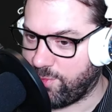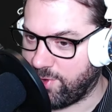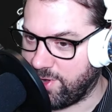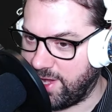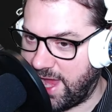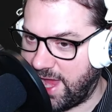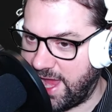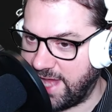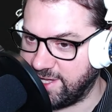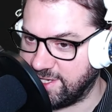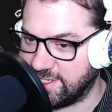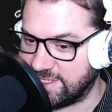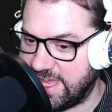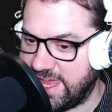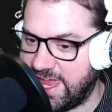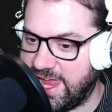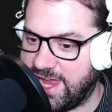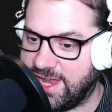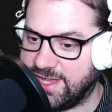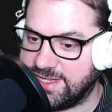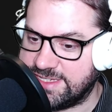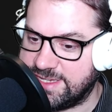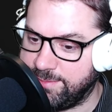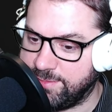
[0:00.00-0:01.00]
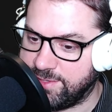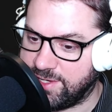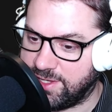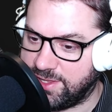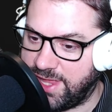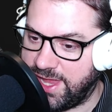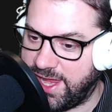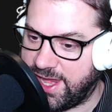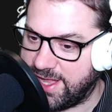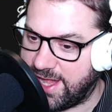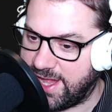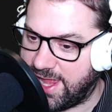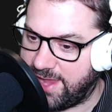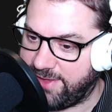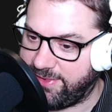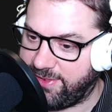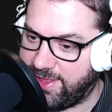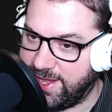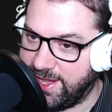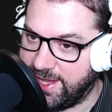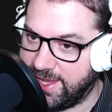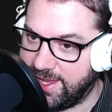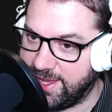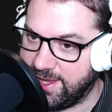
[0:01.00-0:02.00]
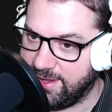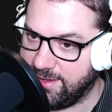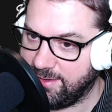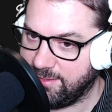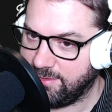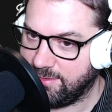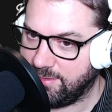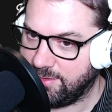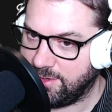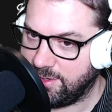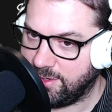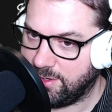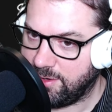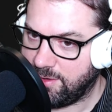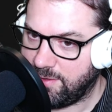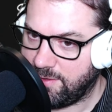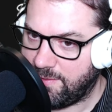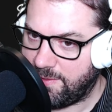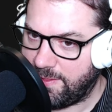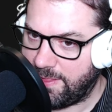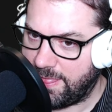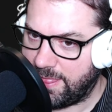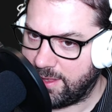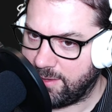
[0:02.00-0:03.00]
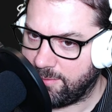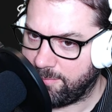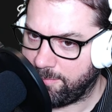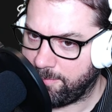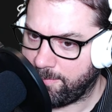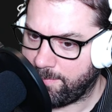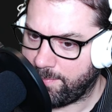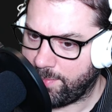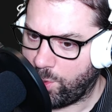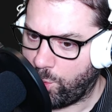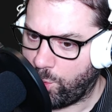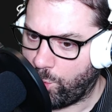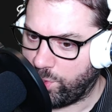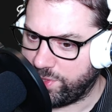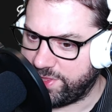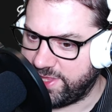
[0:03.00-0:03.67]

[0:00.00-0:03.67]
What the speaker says: it. I just can't seem to land on like what the